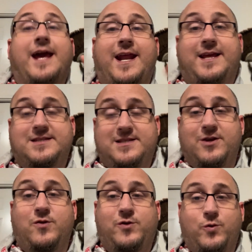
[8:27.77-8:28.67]
and I can
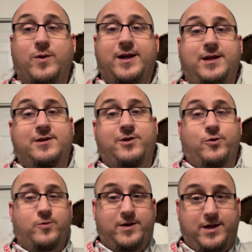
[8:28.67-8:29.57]
still do what I need to
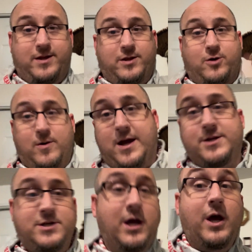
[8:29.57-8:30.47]
do in the
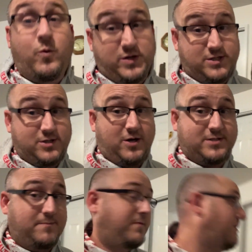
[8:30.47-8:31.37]
garage, which is awesome.